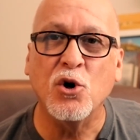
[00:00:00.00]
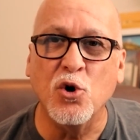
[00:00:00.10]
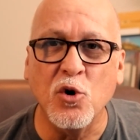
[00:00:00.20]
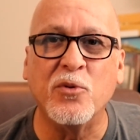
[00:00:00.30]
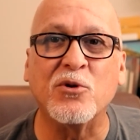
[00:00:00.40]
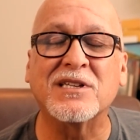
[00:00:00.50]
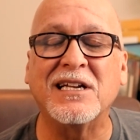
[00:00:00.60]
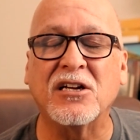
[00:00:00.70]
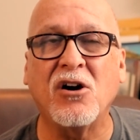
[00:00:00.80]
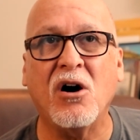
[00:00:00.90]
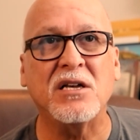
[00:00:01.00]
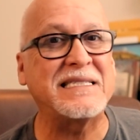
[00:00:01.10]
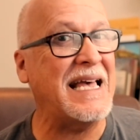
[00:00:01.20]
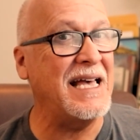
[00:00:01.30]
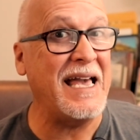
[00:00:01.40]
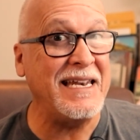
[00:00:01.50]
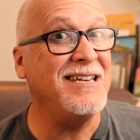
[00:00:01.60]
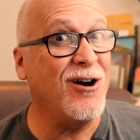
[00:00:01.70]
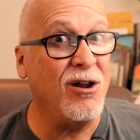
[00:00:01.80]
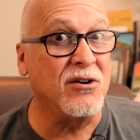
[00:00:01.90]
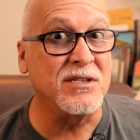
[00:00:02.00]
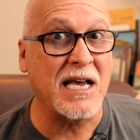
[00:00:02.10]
Uber is going to cost $80.